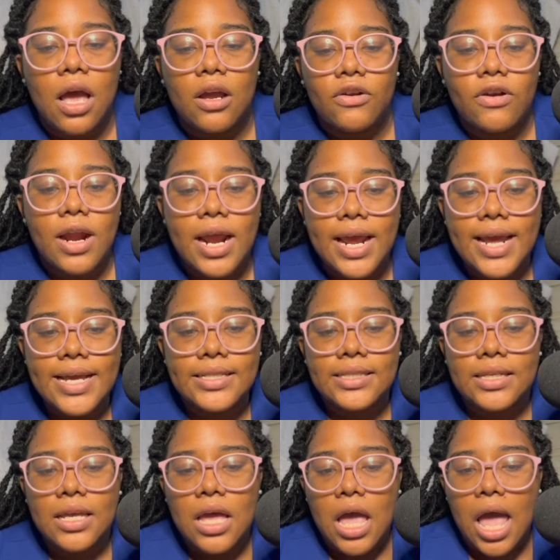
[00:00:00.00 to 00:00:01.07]

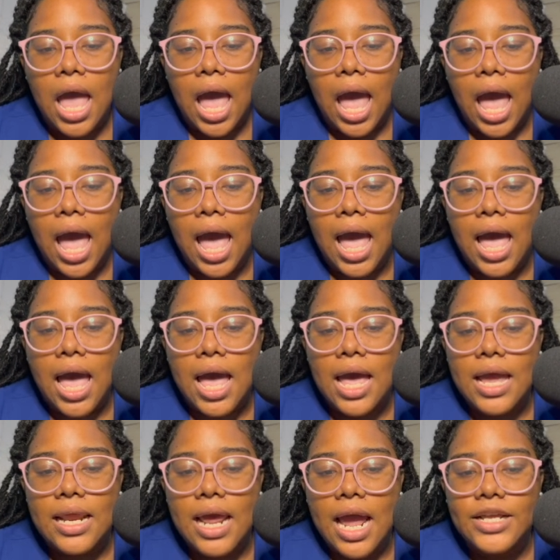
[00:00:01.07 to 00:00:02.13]
right?
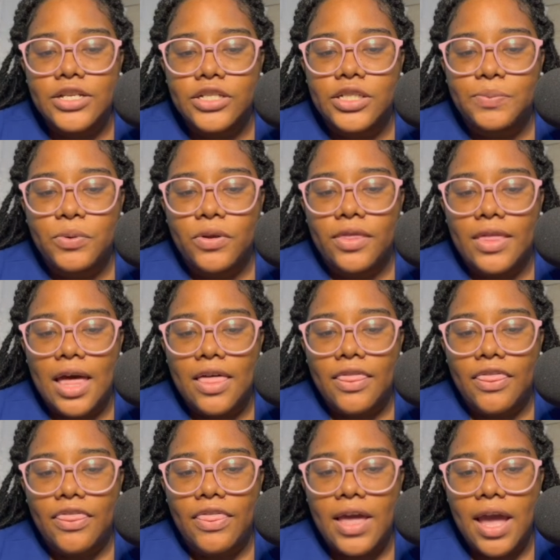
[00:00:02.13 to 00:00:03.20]
And I just put that
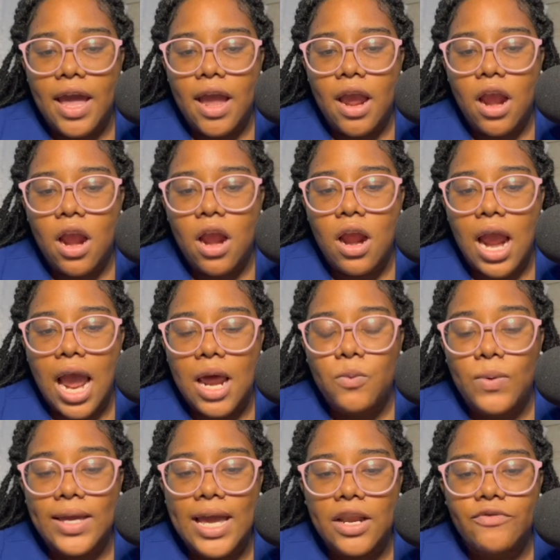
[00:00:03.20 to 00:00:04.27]
there,
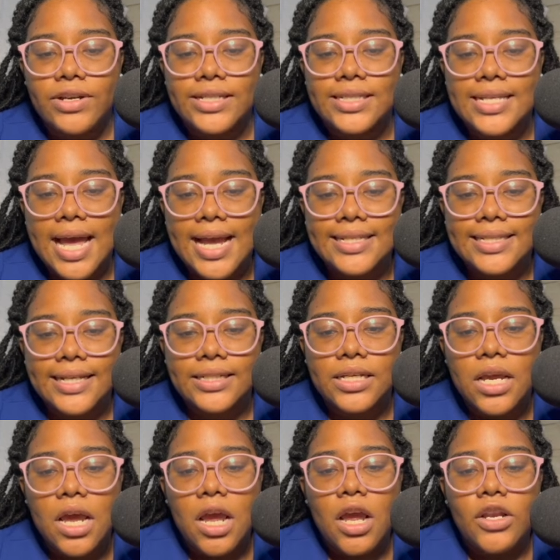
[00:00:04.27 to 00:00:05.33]
and we can resize it.
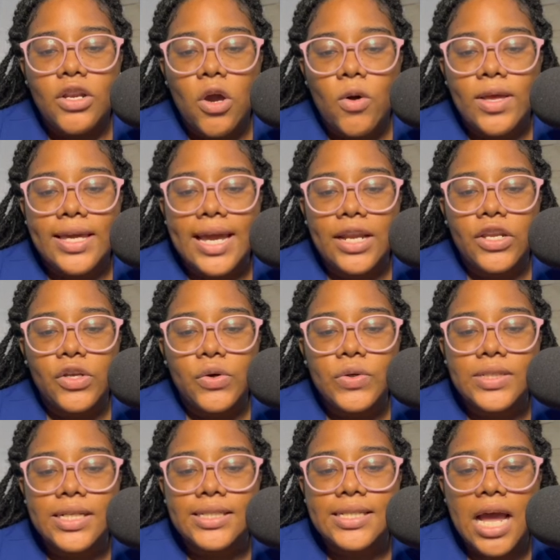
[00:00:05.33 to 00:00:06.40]
Now you can
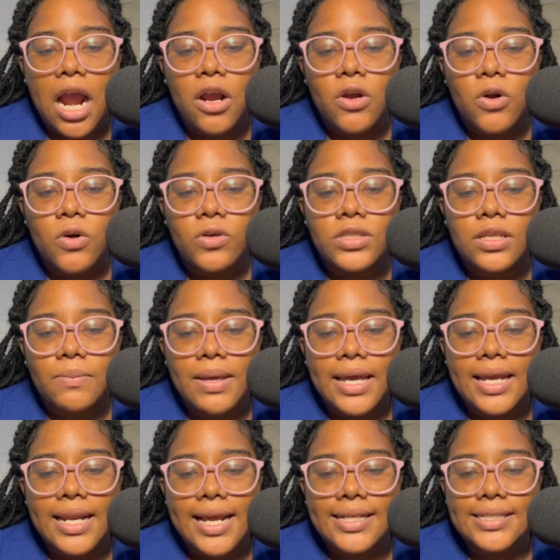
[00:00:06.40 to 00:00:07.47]
use this arrow to
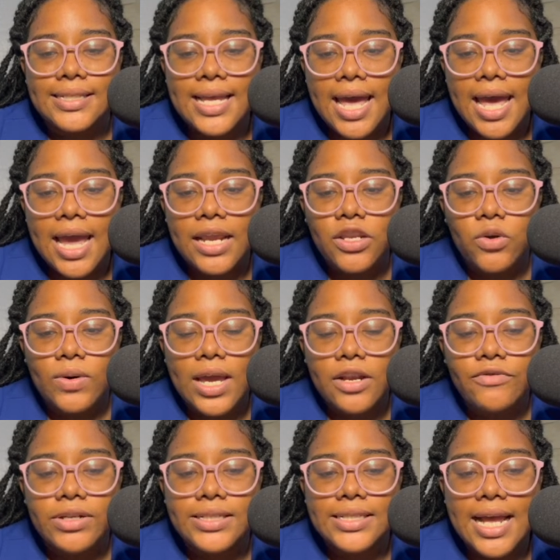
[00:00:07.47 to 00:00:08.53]
make it extend. You
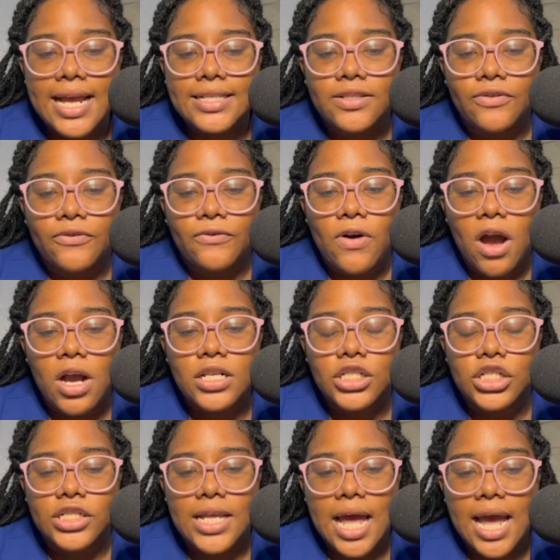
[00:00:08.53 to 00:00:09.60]
can resize the
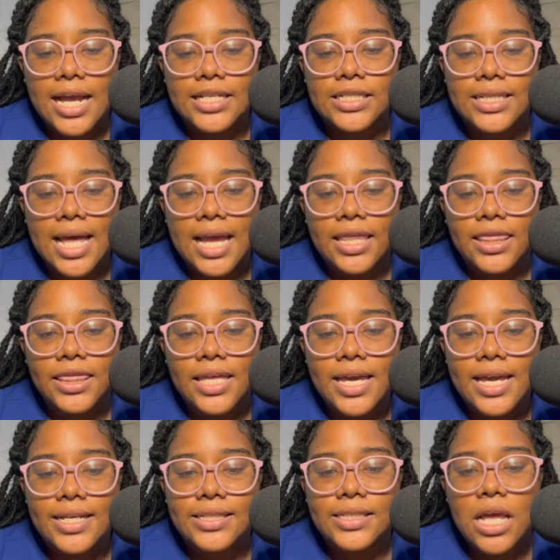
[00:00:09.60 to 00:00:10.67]
font size like
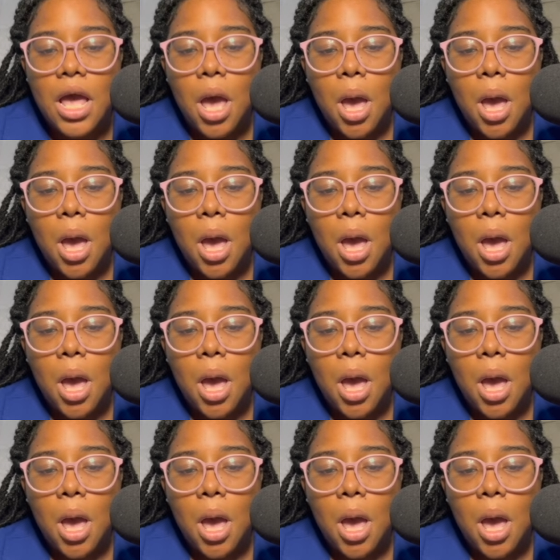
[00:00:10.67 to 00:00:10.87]
this